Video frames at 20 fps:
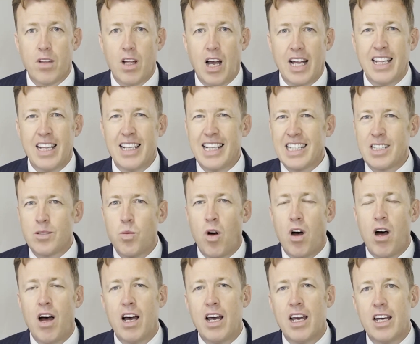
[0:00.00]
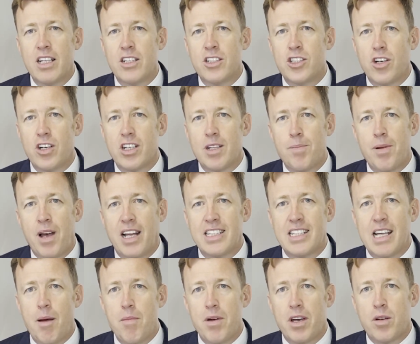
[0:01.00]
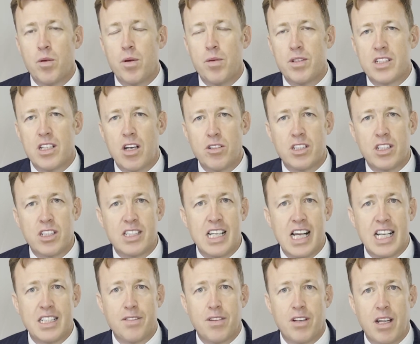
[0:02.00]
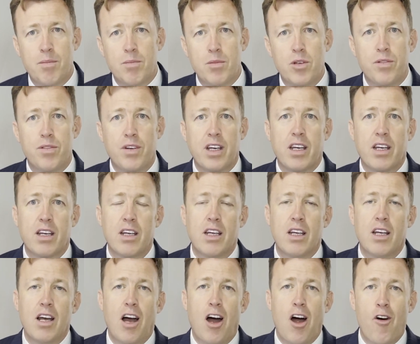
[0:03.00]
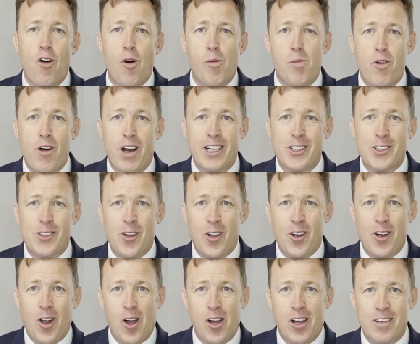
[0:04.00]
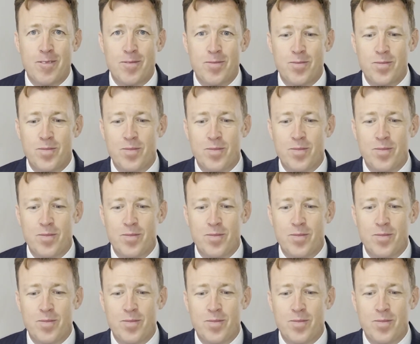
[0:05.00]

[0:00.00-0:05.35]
I think that's why during the pandemic we were so successful at moving our operation online.